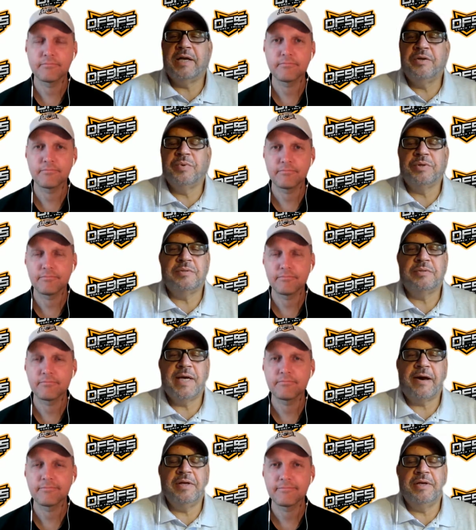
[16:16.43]
Speaker 1: a guy you were
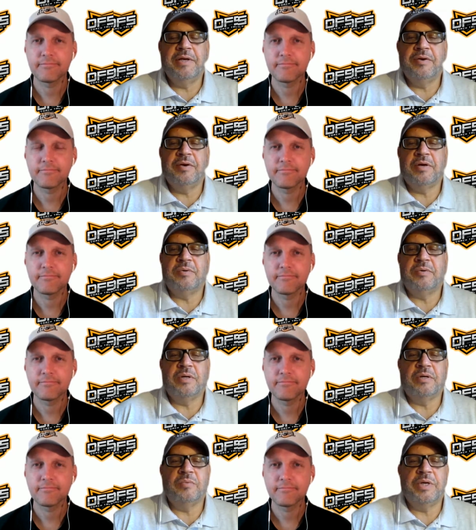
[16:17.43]
touting here a,
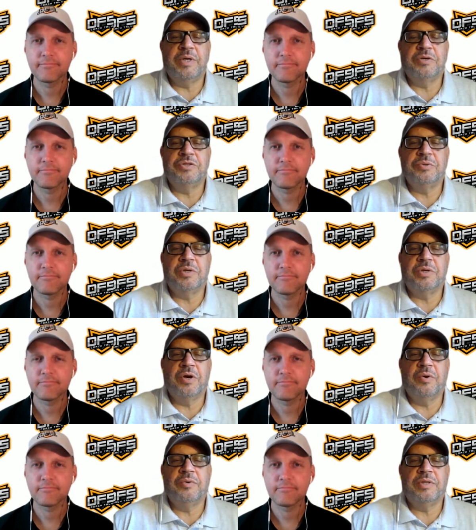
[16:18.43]
a week or two
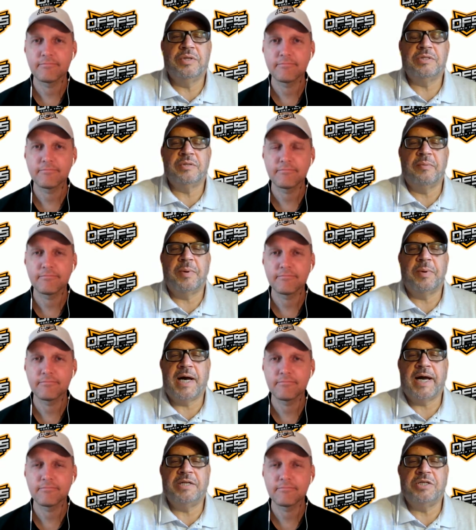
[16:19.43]
ago that's
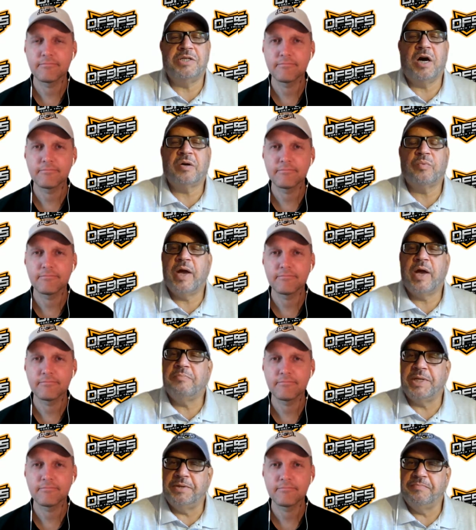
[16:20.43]
up high, Doc
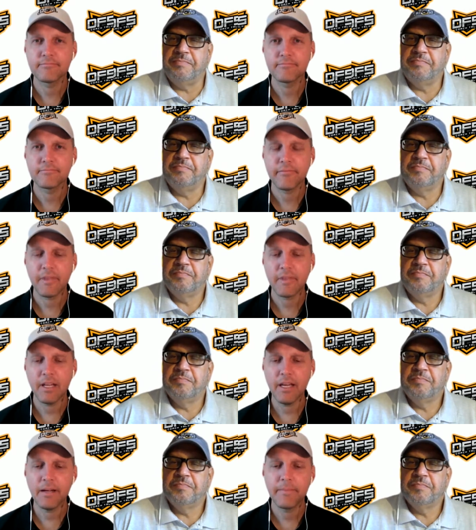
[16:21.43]
Redman.
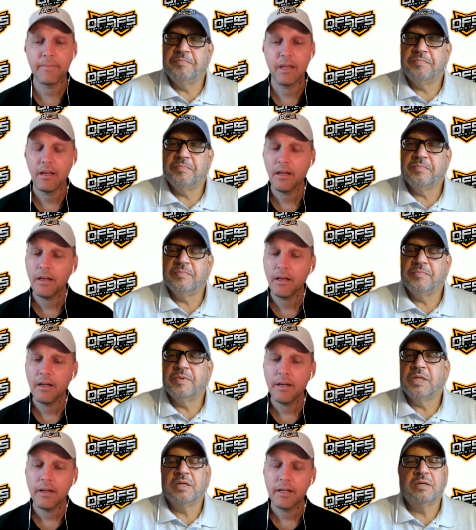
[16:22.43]
Speaker 2: Yeah.
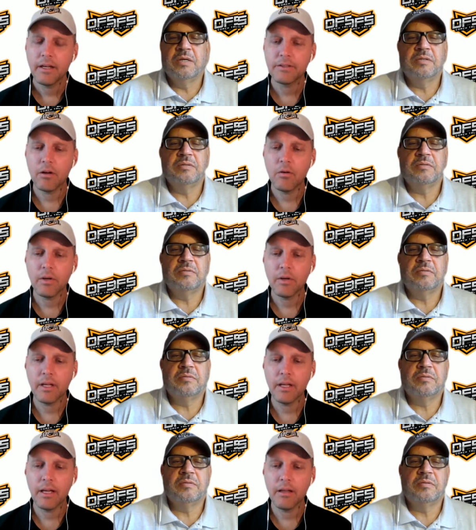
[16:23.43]
So
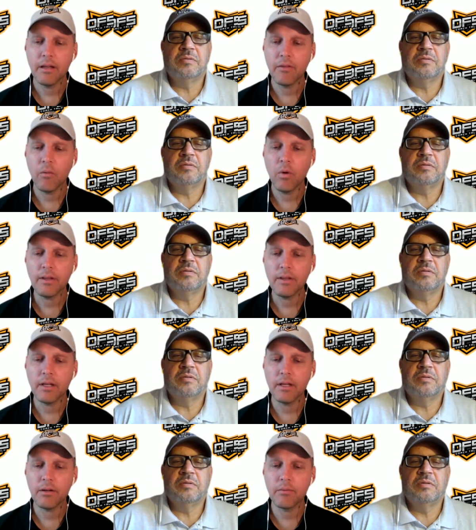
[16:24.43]
the one,
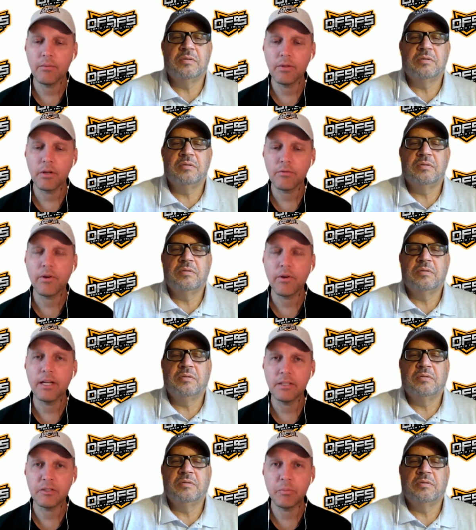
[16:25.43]
uh, you know,
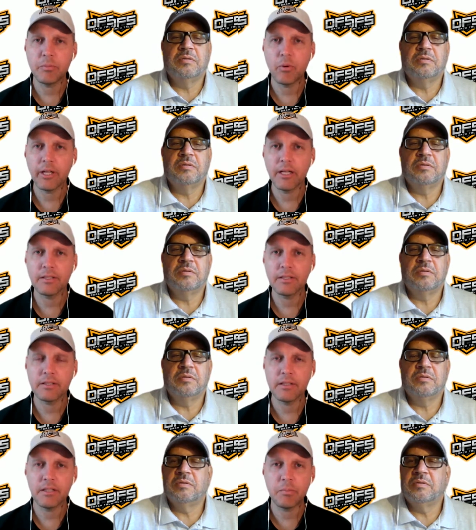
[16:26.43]
Freddie is supporting
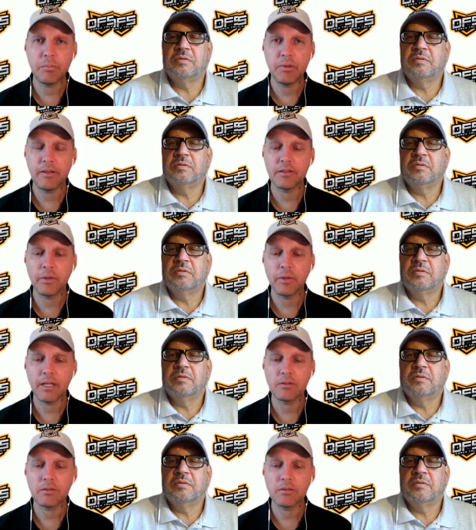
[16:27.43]
his his play this